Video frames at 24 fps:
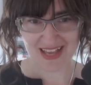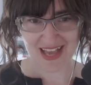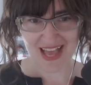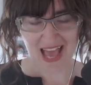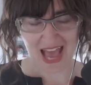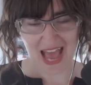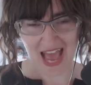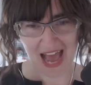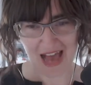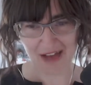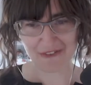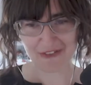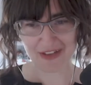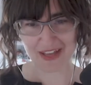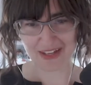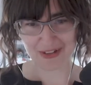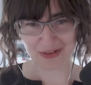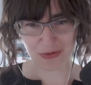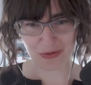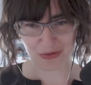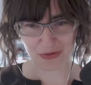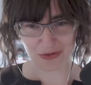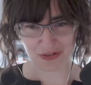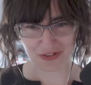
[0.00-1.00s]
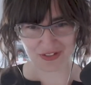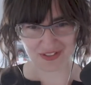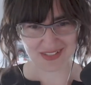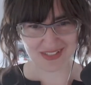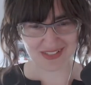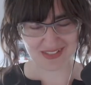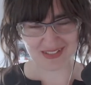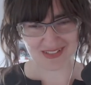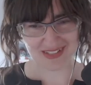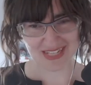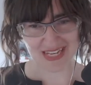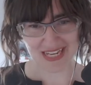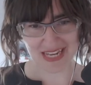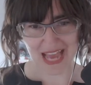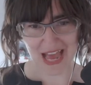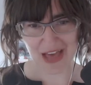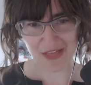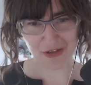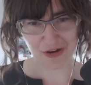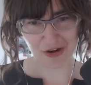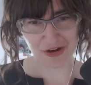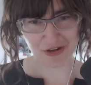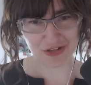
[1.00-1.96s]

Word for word: having goals together,